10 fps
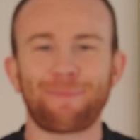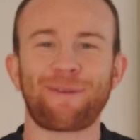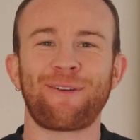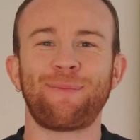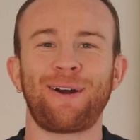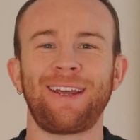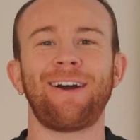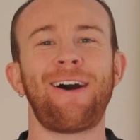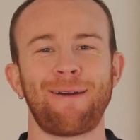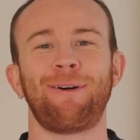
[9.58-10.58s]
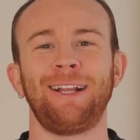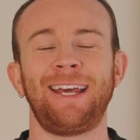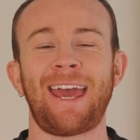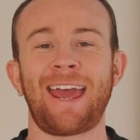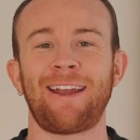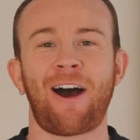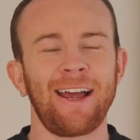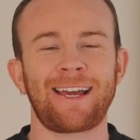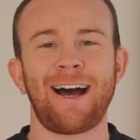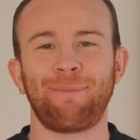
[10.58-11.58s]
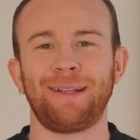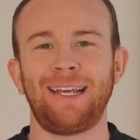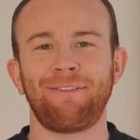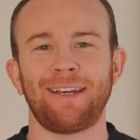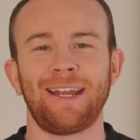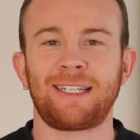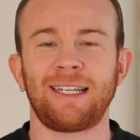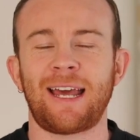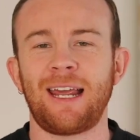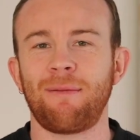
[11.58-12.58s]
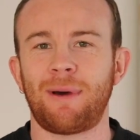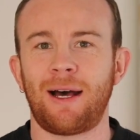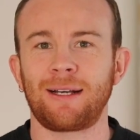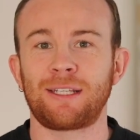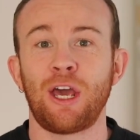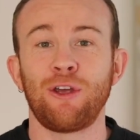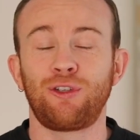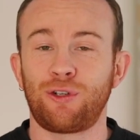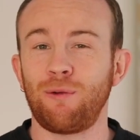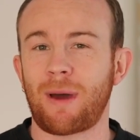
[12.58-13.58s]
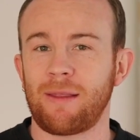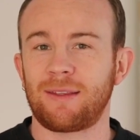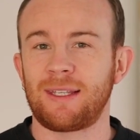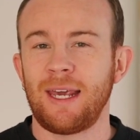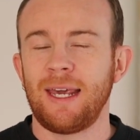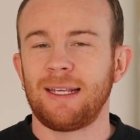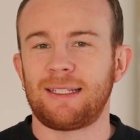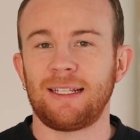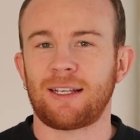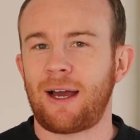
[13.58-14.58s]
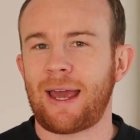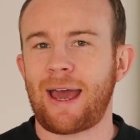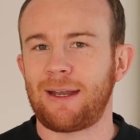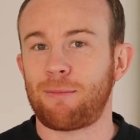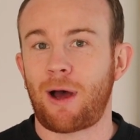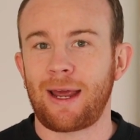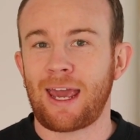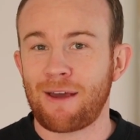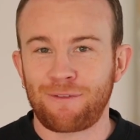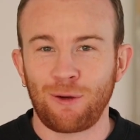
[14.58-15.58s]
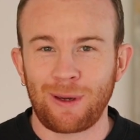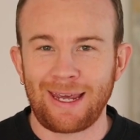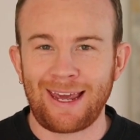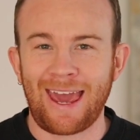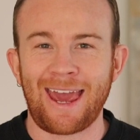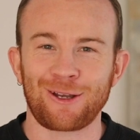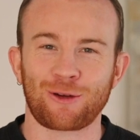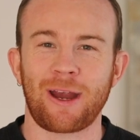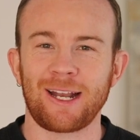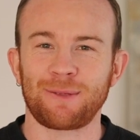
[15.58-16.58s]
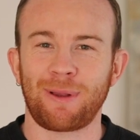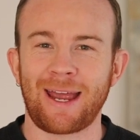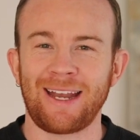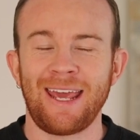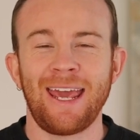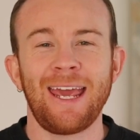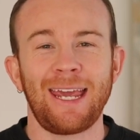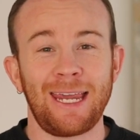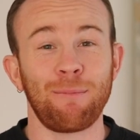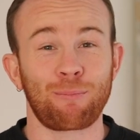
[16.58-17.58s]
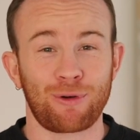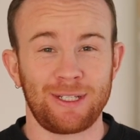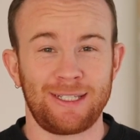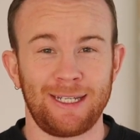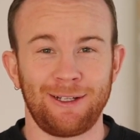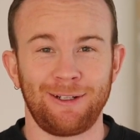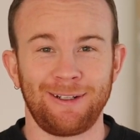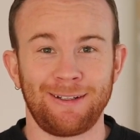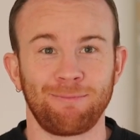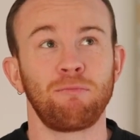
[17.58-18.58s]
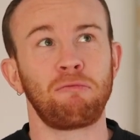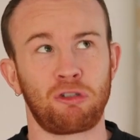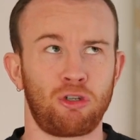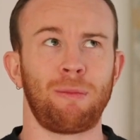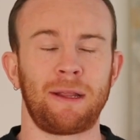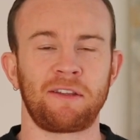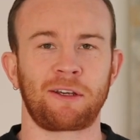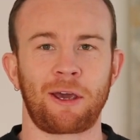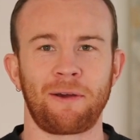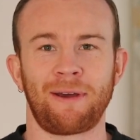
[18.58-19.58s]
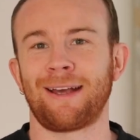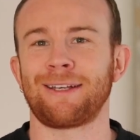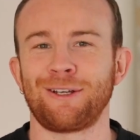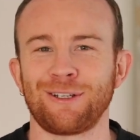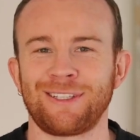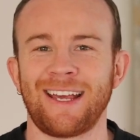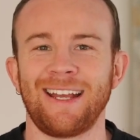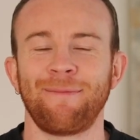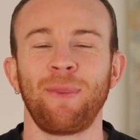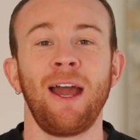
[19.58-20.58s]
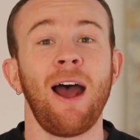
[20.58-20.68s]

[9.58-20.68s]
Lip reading: up everybody, I'm Ollie and I can't believe it. Today it marks 2 months since I had my FUE hair transplant in Brazil 2 months ago, as I just said.